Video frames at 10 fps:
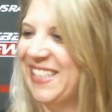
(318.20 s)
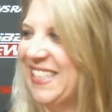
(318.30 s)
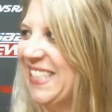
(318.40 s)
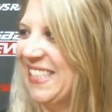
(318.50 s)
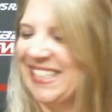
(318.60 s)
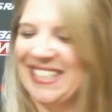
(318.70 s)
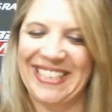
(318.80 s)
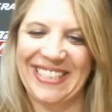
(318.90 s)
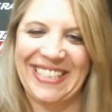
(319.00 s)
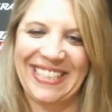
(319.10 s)

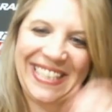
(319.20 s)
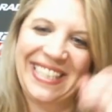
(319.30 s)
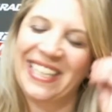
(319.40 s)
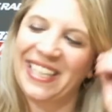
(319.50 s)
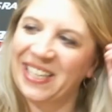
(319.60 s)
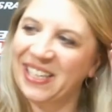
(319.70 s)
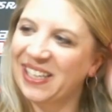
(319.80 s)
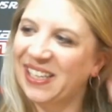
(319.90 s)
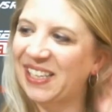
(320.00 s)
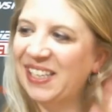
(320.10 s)

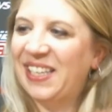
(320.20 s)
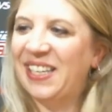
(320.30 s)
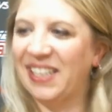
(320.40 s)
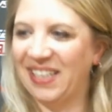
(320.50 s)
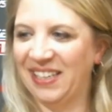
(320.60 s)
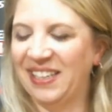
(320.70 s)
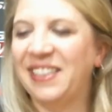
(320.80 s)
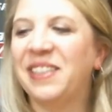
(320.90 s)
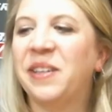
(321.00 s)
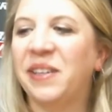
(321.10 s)

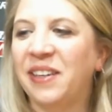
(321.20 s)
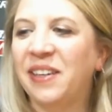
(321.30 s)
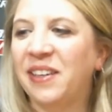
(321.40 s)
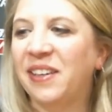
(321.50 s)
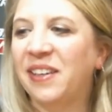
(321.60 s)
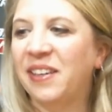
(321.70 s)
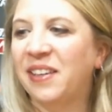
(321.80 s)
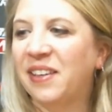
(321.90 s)
(not speaking)